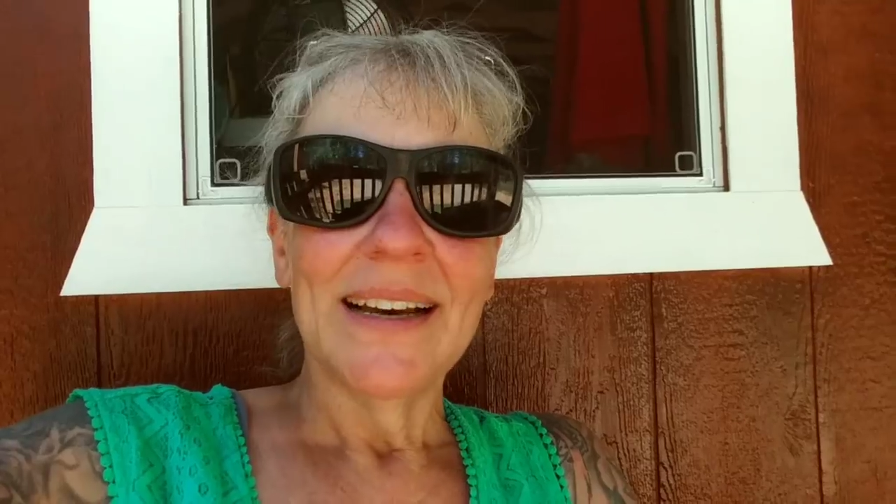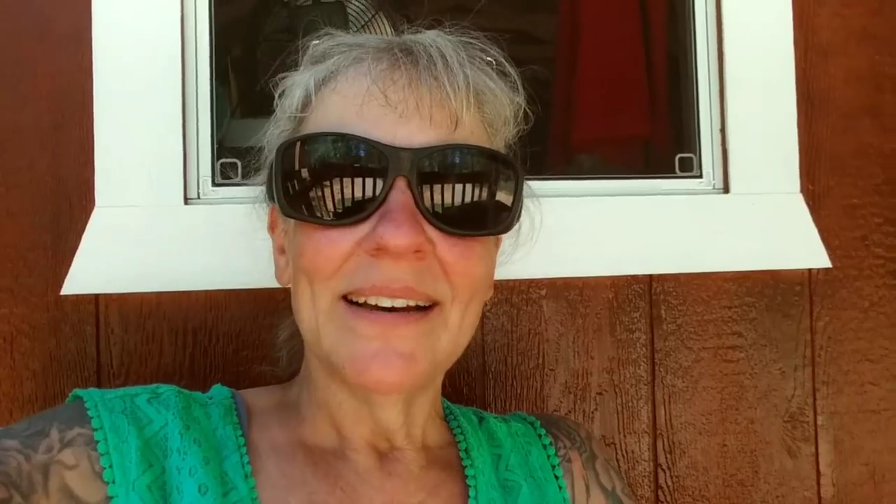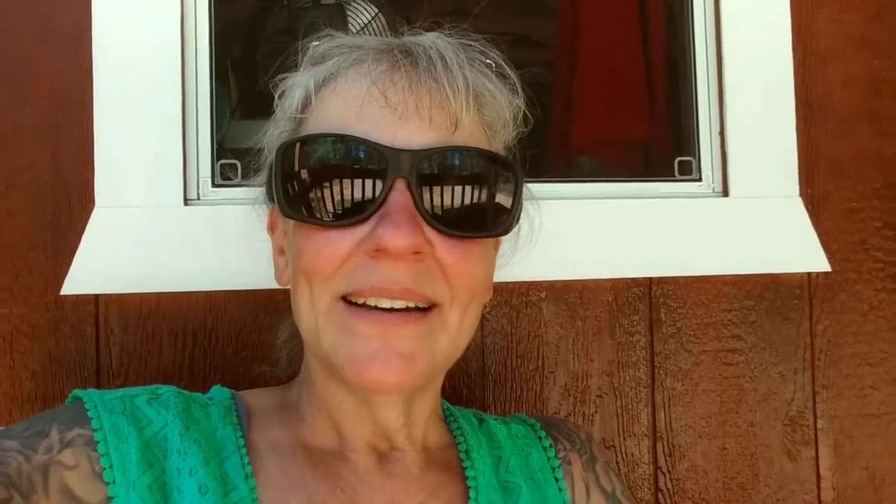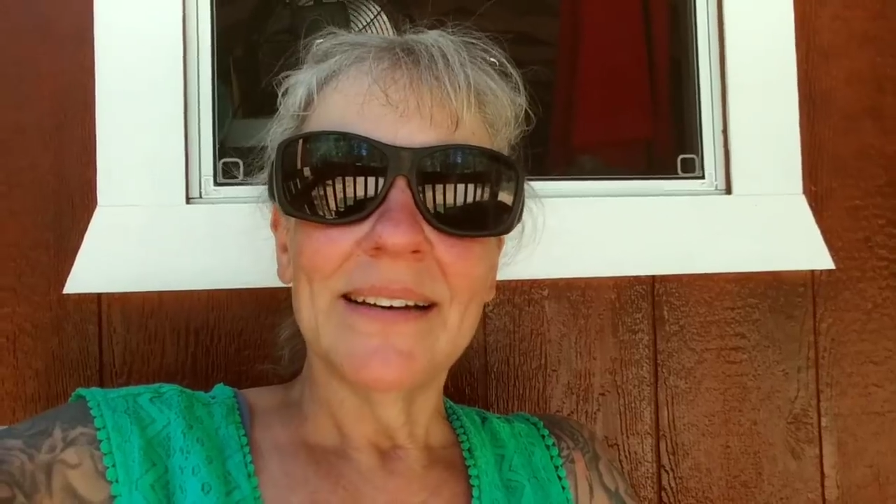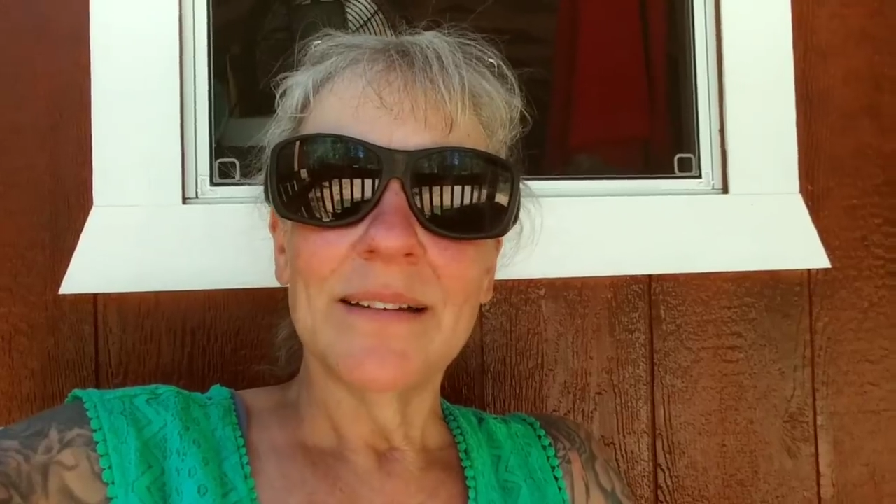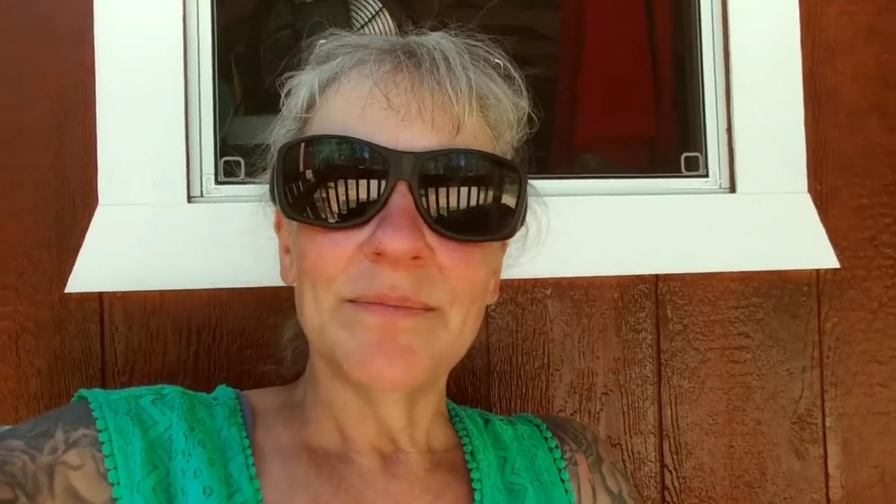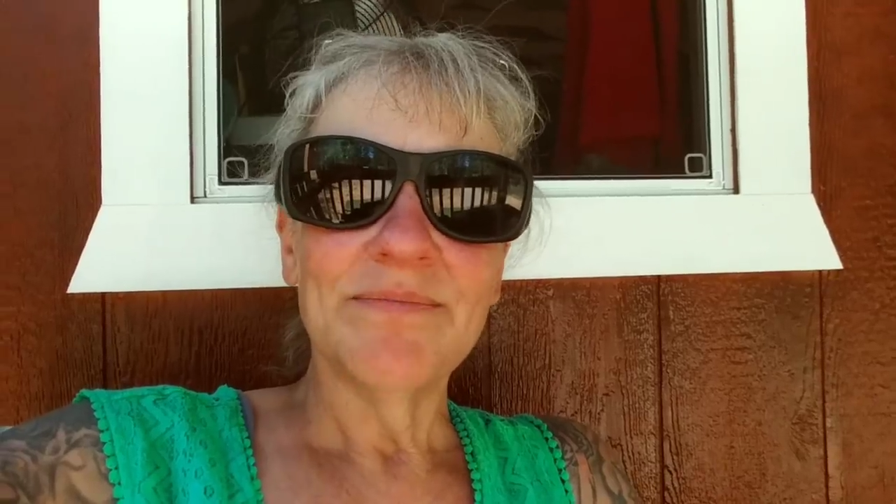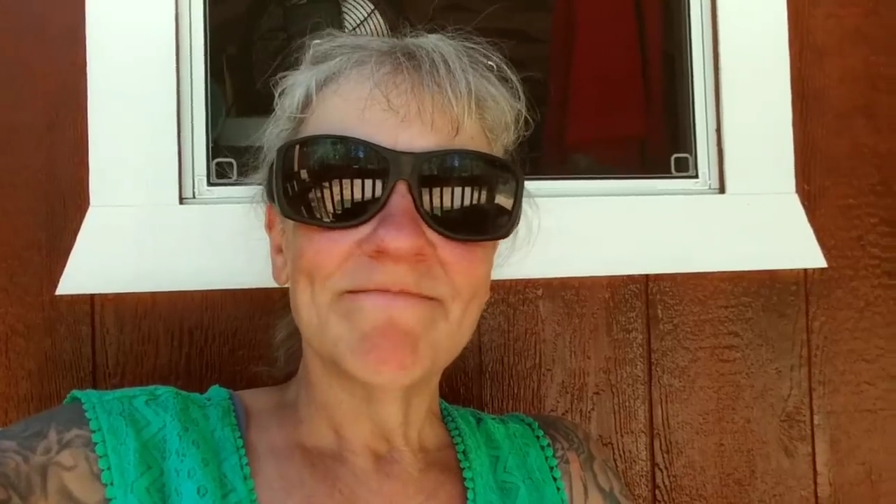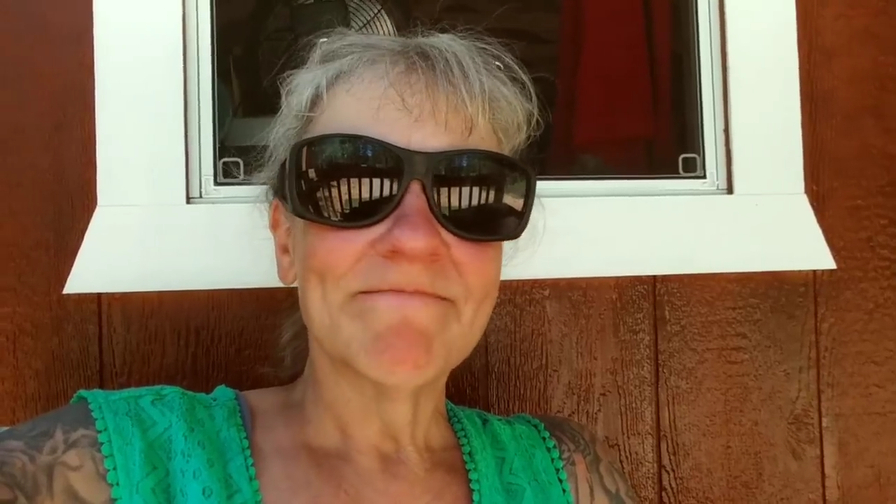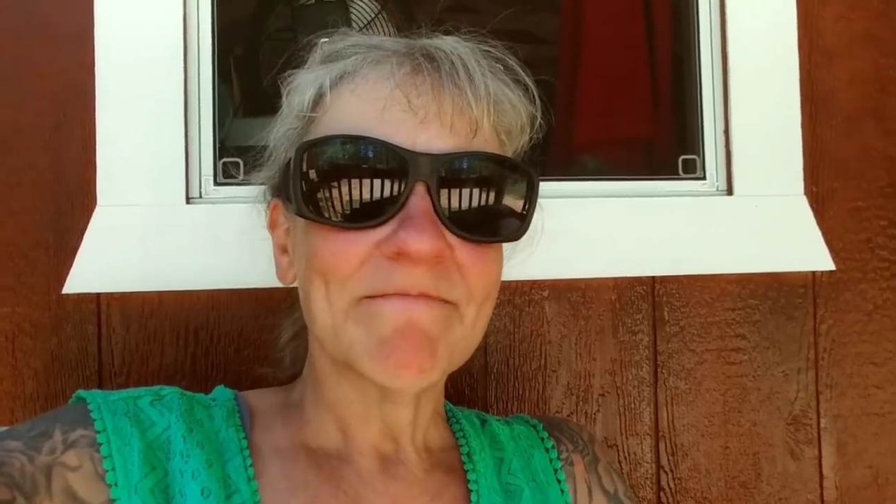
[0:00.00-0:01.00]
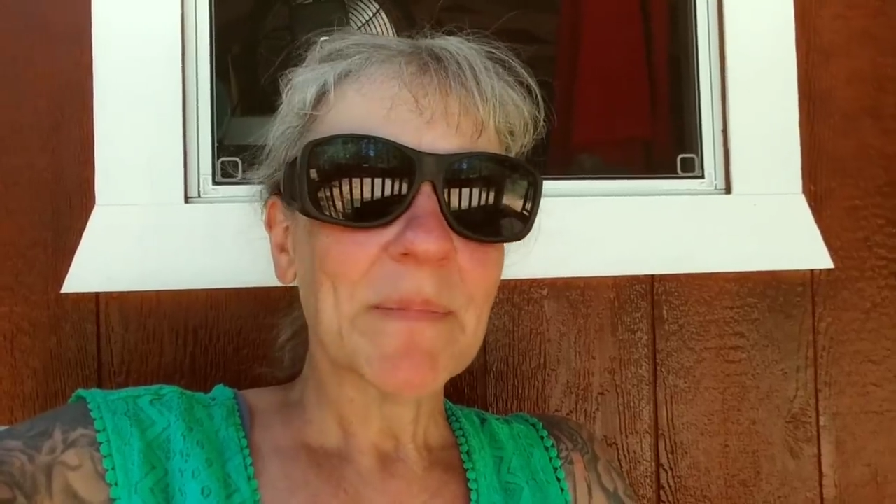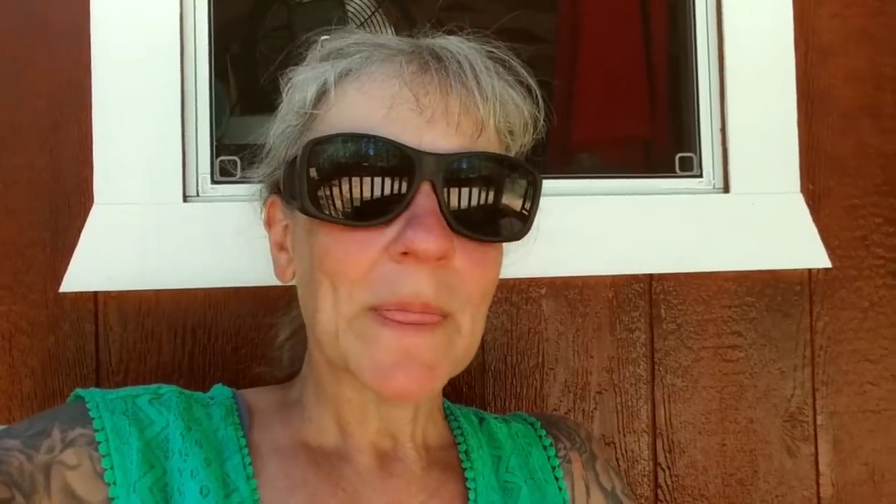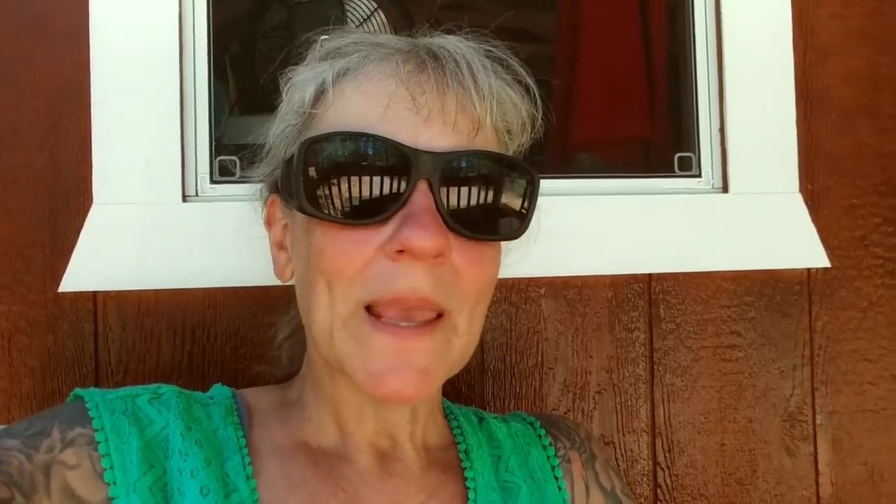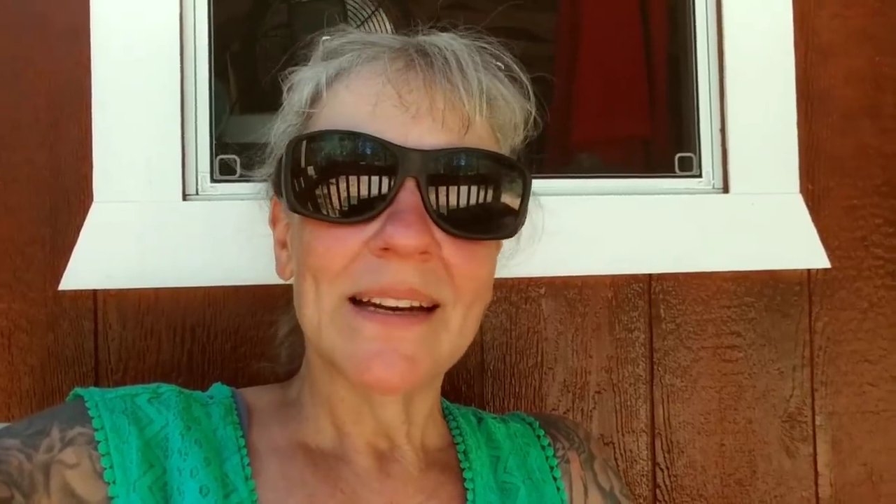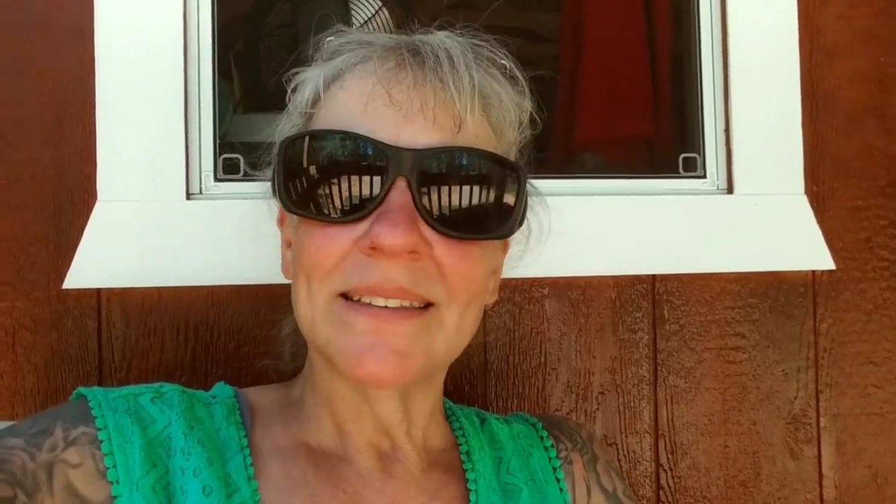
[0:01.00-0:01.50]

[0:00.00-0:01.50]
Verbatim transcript: Um, and